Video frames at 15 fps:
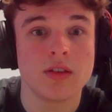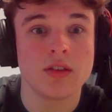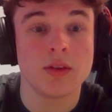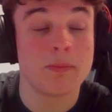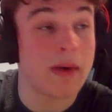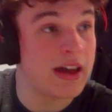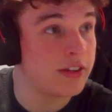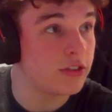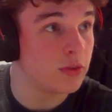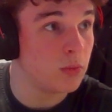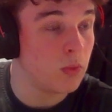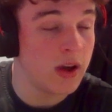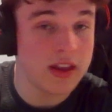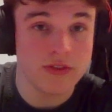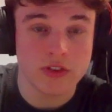the best
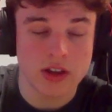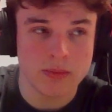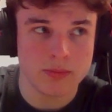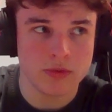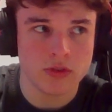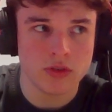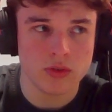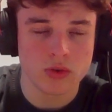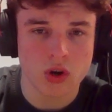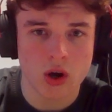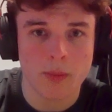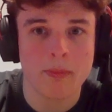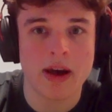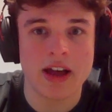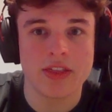way for him to
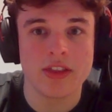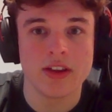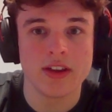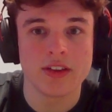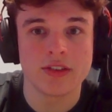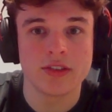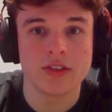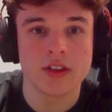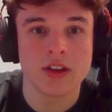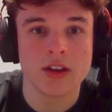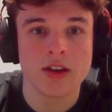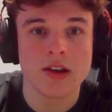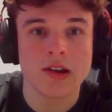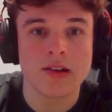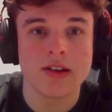combat this
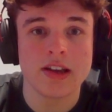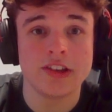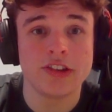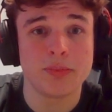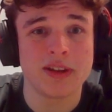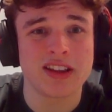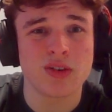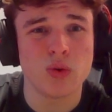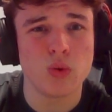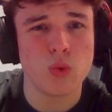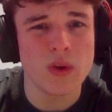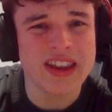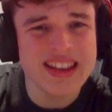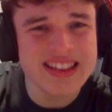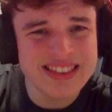is to play
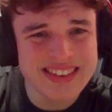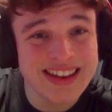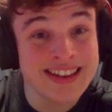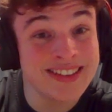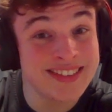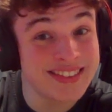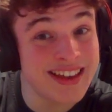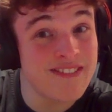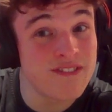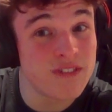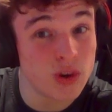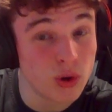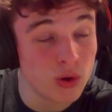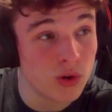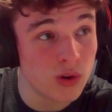queen takes
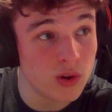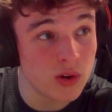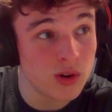f4.